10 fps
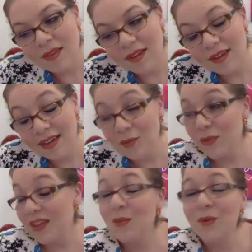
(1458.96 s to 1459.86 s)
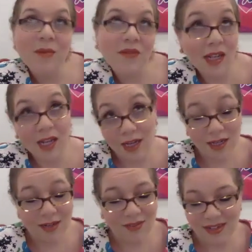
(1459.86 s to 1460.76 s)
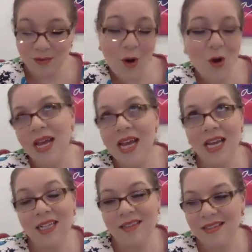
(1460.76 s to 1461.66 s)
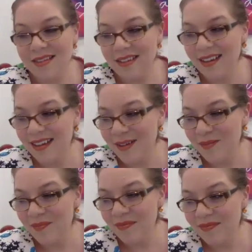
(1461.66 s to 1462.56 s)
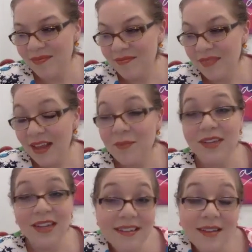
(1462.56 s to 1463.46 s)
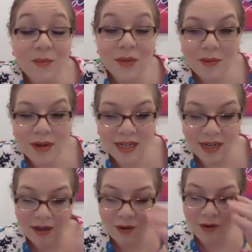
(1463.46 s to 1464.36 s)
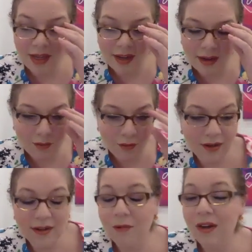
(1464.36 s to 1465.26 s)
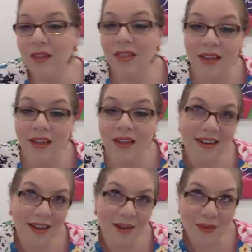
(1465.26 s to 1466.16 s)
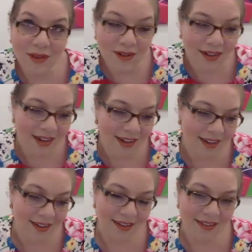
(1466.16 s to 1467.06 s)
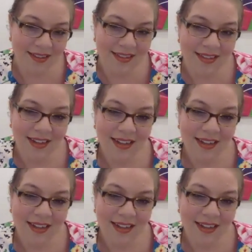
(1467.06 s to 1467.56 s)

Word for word: in the realm of love and romance. I'm dating somebody right now, and yes, one of the things that I'm learning is